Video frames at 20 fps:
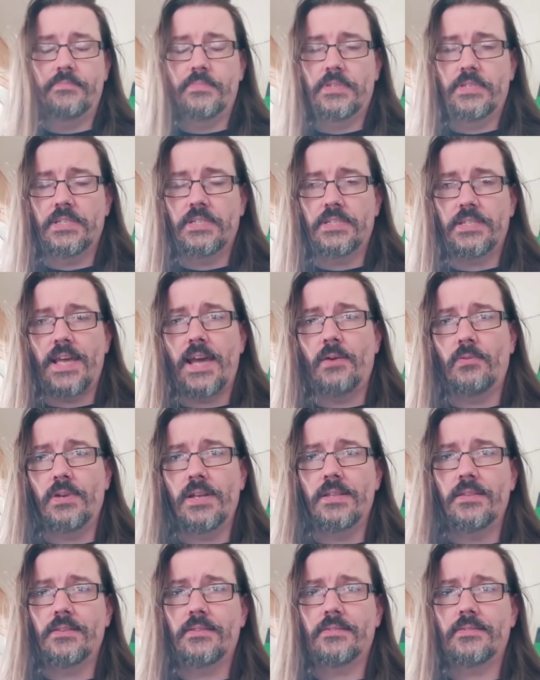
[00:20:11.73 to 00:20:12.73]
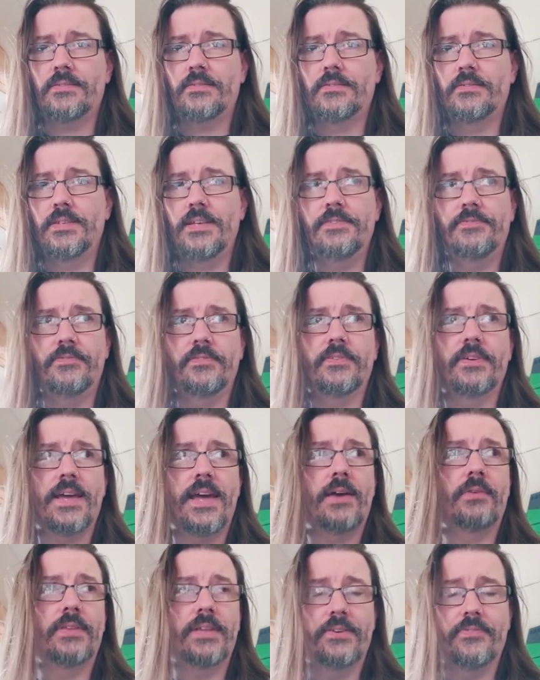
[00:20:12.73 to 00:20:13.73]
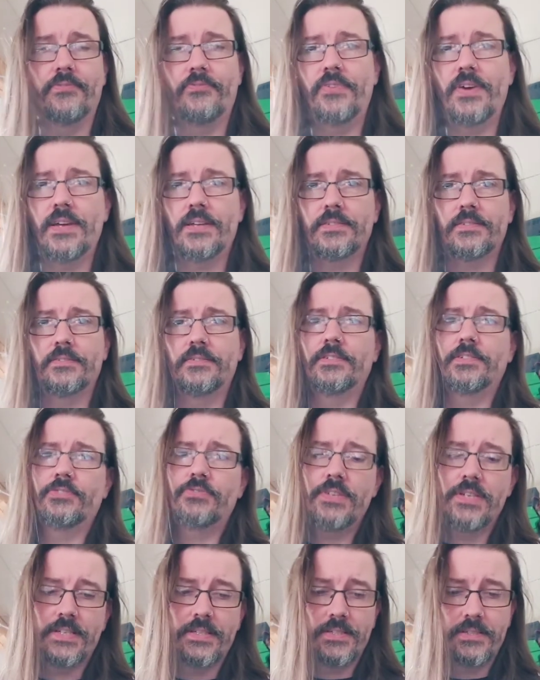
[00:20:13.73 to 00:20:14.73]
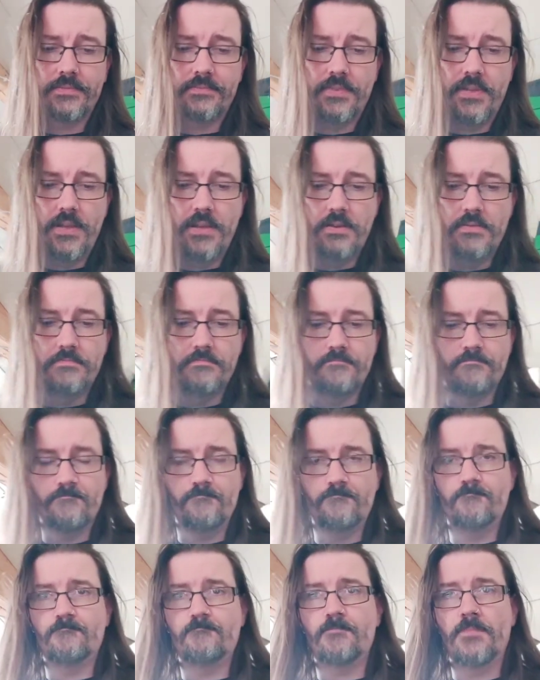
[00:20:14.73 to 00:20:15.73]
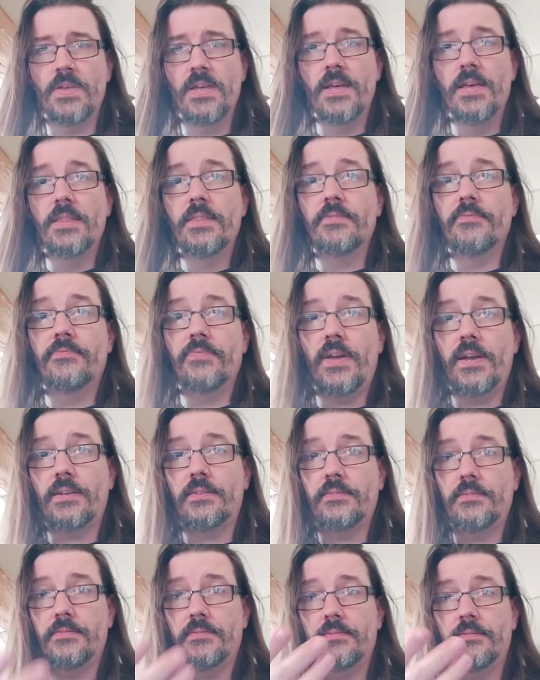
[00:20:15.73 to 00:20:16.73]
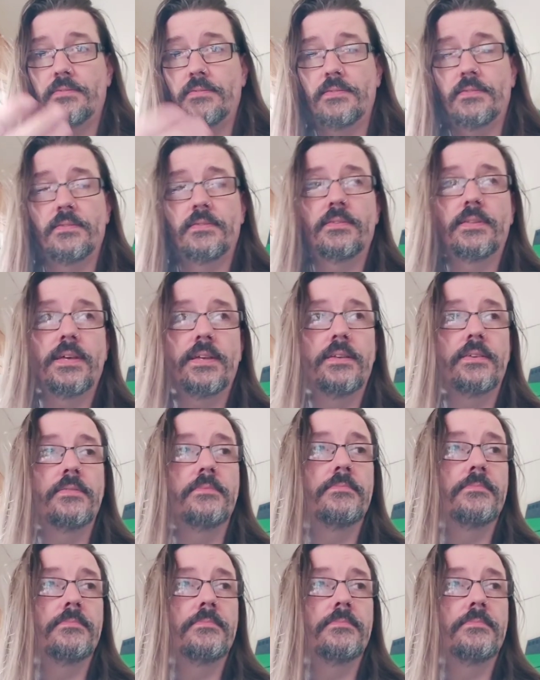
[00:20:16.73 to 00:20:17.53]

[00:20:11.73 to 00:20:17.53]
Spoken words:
scale lengths differ and how that affects the strings. The fact that